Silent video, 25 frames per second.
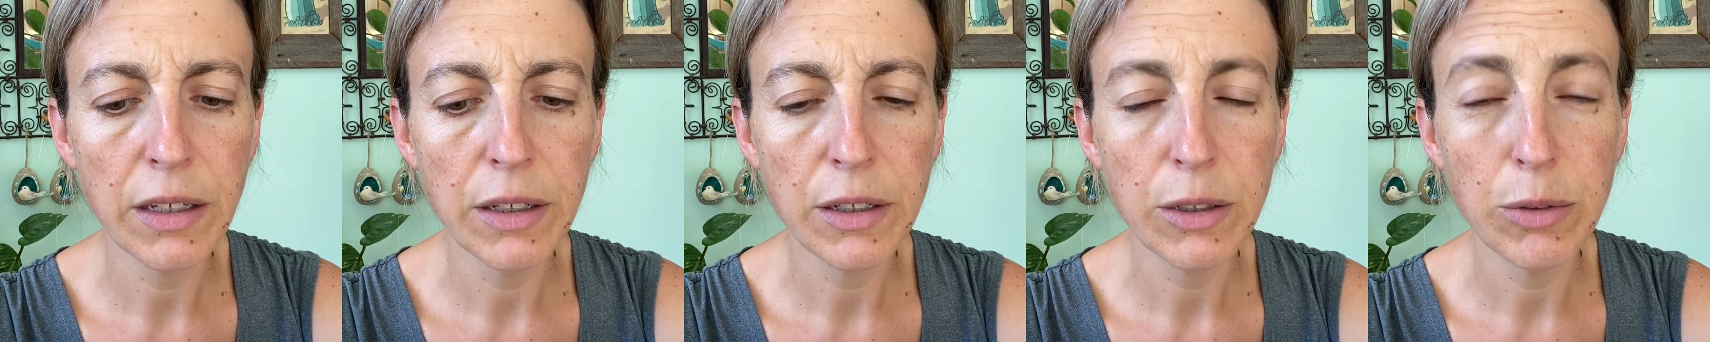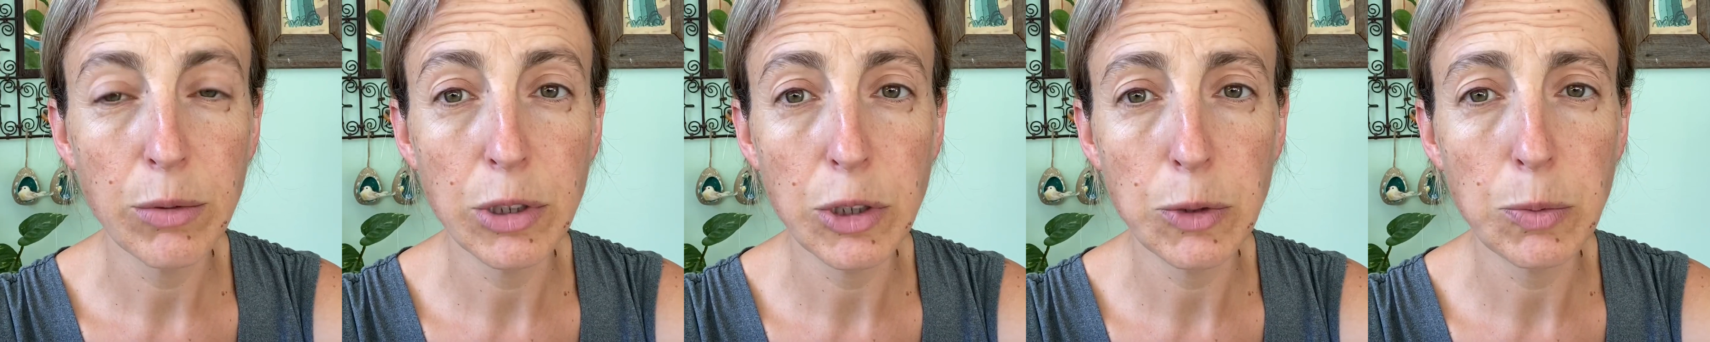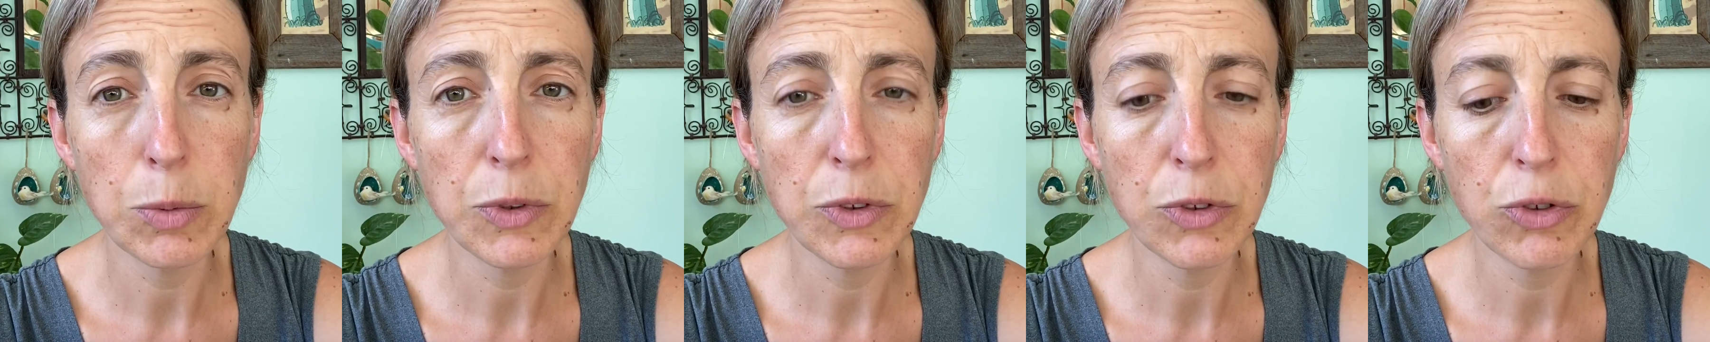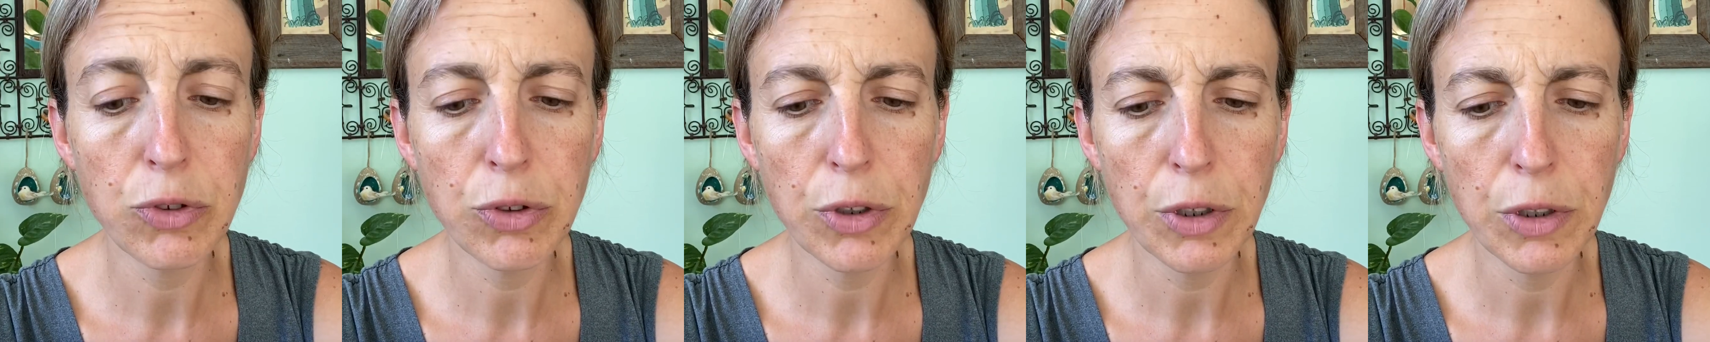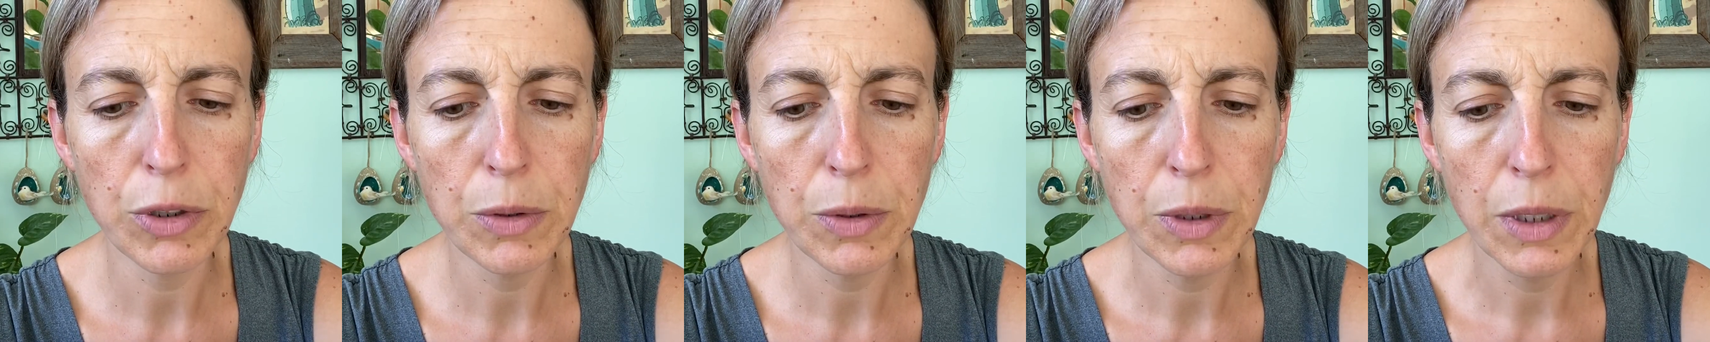which was
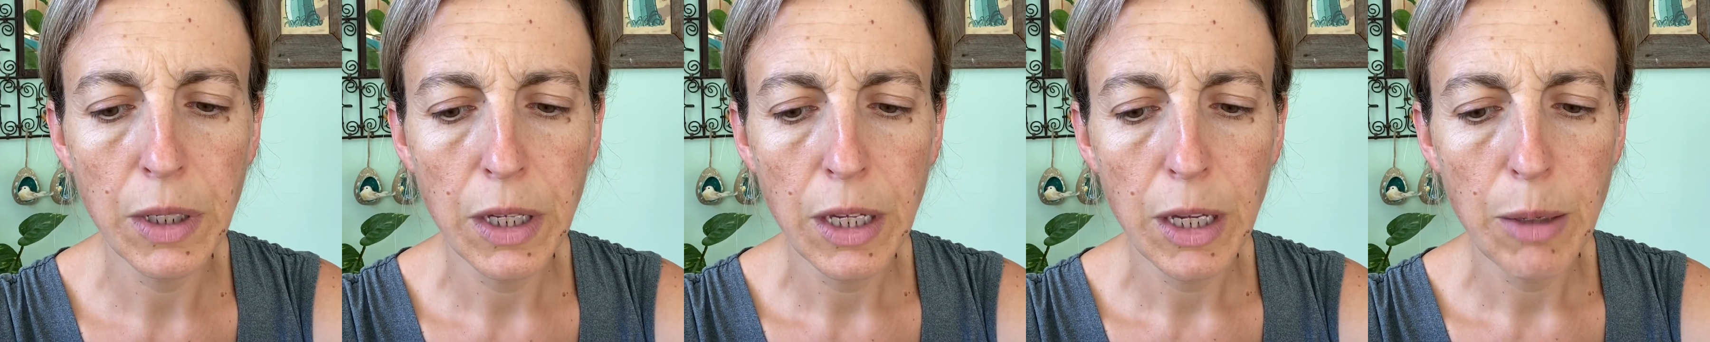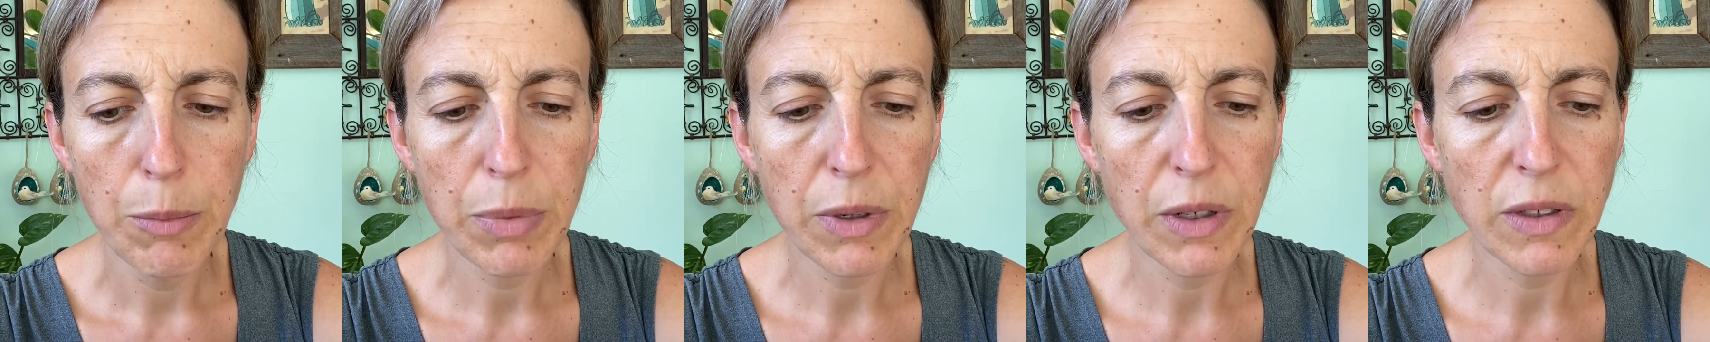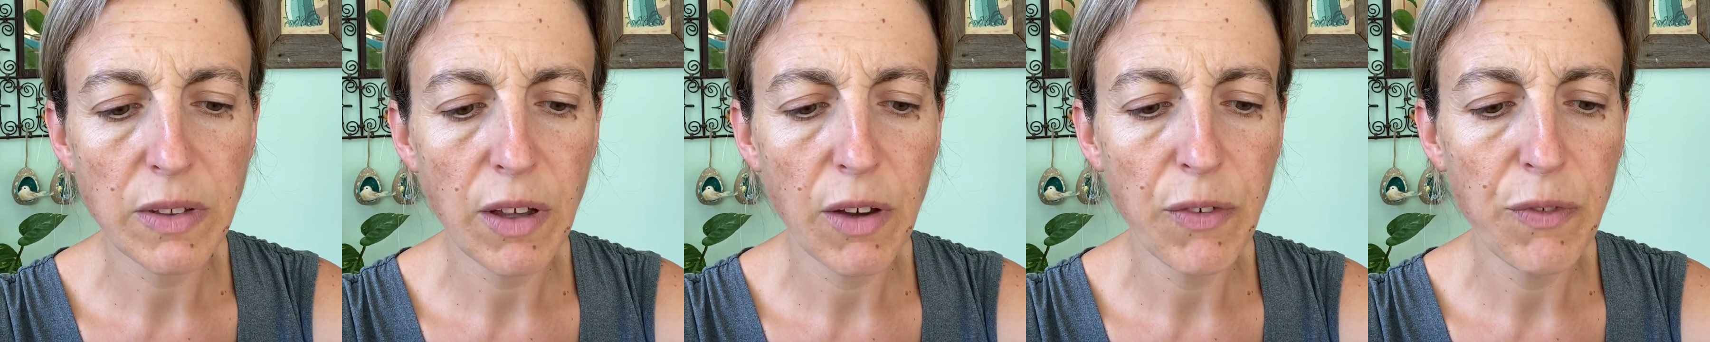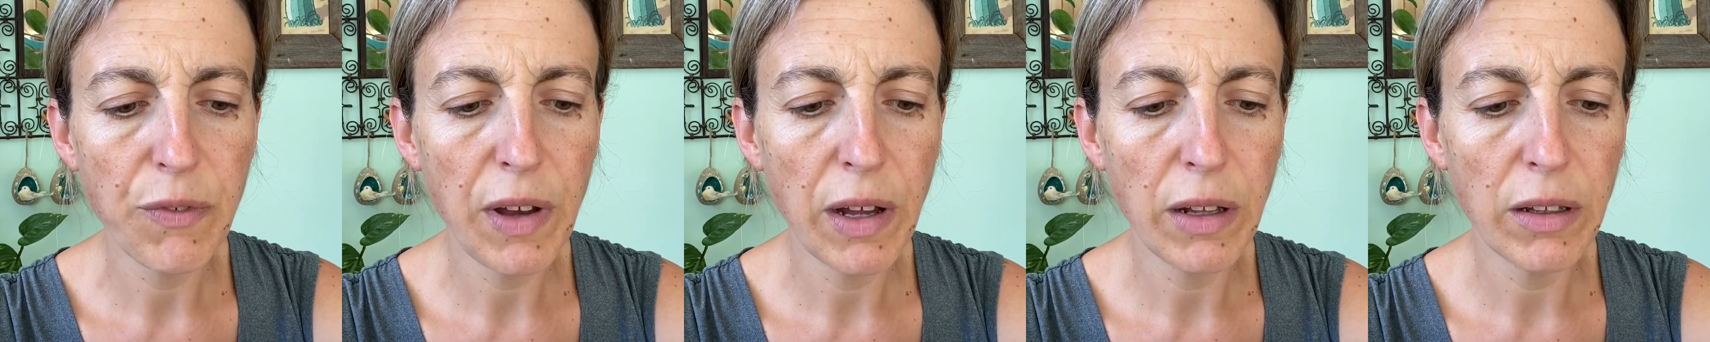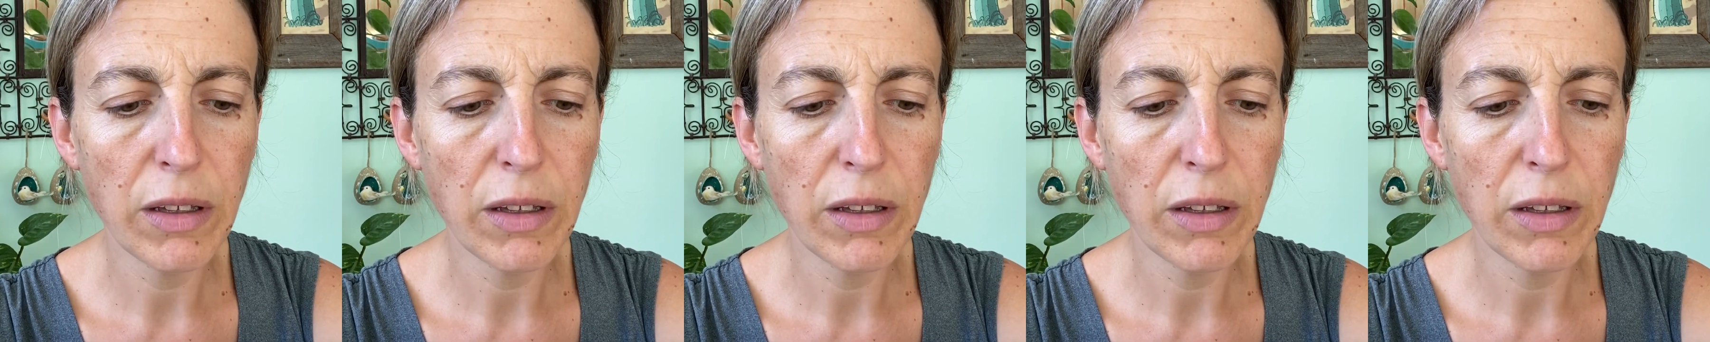true because I felt